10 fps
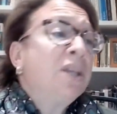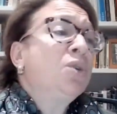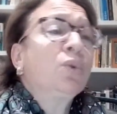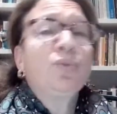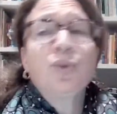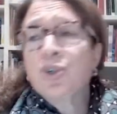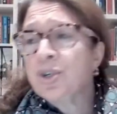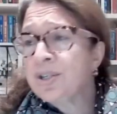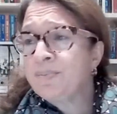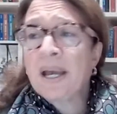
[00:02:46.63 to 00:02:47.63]
there were
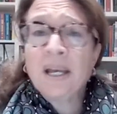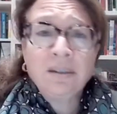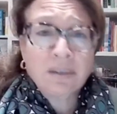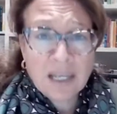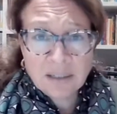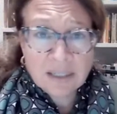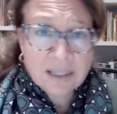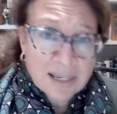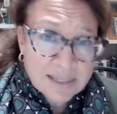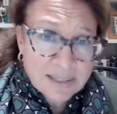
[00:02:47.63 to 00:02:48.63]
versions by Andrea del
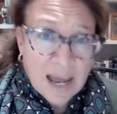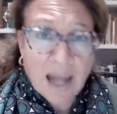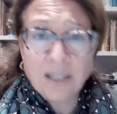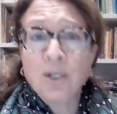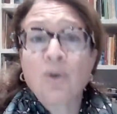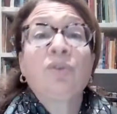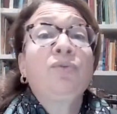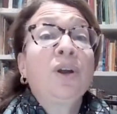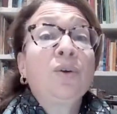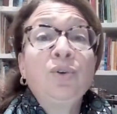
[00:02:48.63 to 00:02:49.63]
Castagno, the
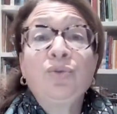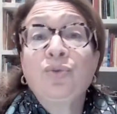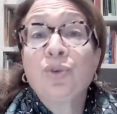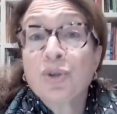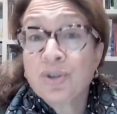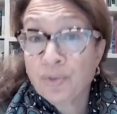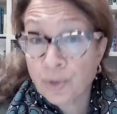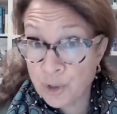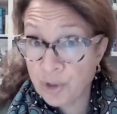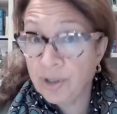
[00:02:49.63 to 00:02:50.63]
very first
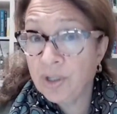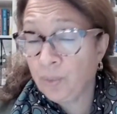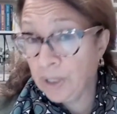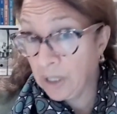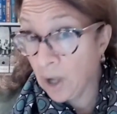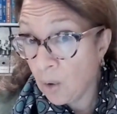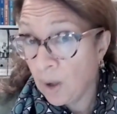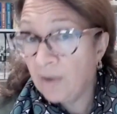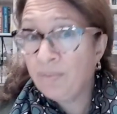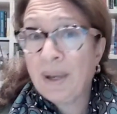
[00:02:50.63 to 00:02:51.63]
version that we know
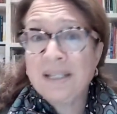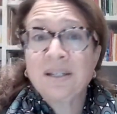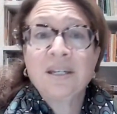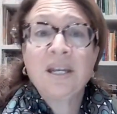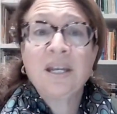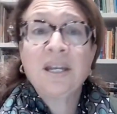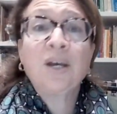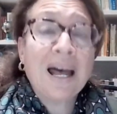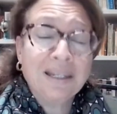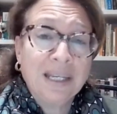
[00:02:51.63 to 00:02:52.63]
of by Taddeo
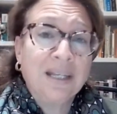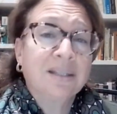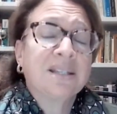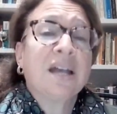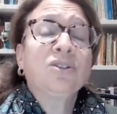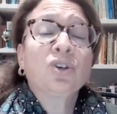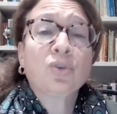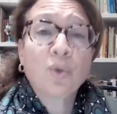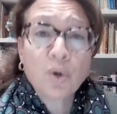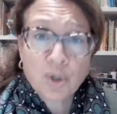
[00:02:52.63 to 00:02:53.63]
Gaddi in Santa
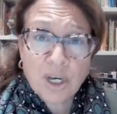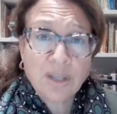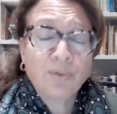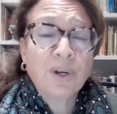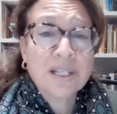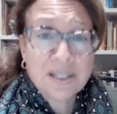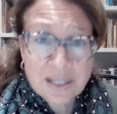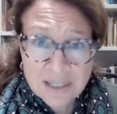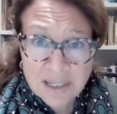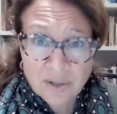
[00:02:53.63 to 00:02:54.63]
Croce, the
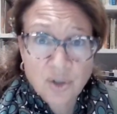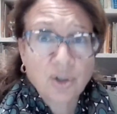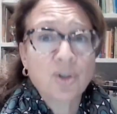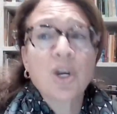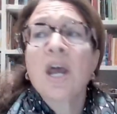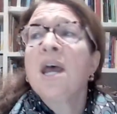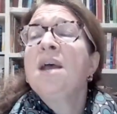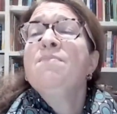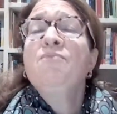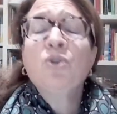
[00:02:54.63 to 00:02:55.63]
Franciscan
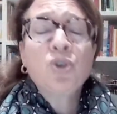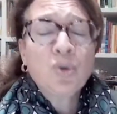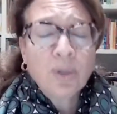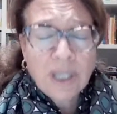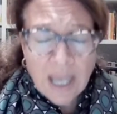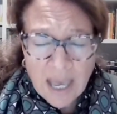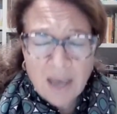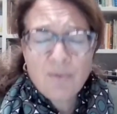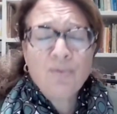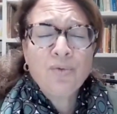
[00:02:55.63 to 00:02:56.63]
church. Virtually
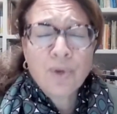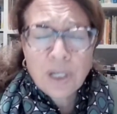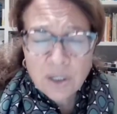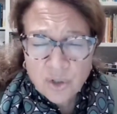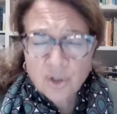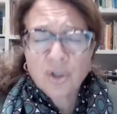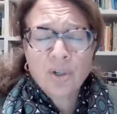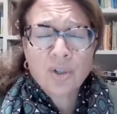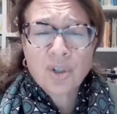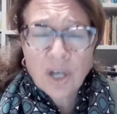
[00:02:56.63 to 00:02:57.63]
every
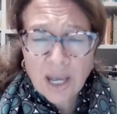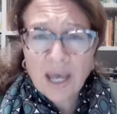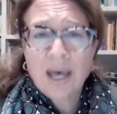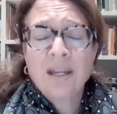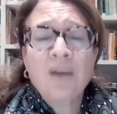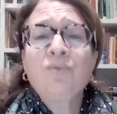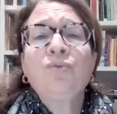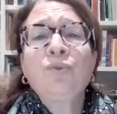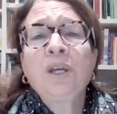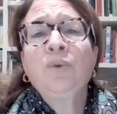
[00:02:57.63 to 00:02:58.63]

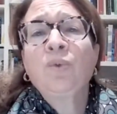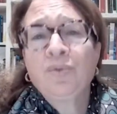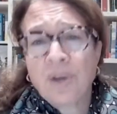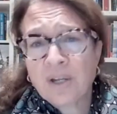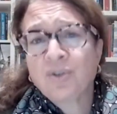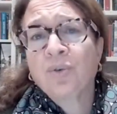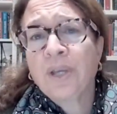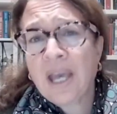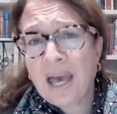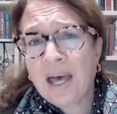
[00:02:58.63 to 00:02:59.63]
every
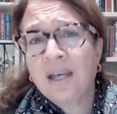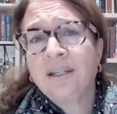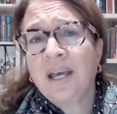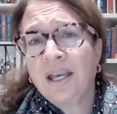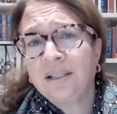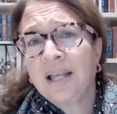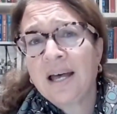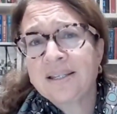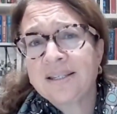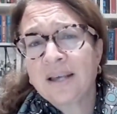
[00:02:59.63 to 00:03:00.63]
refectory had a
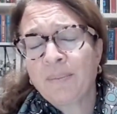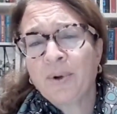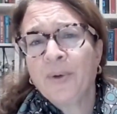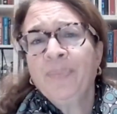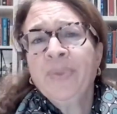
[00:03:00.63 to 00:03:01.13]
Last Supper.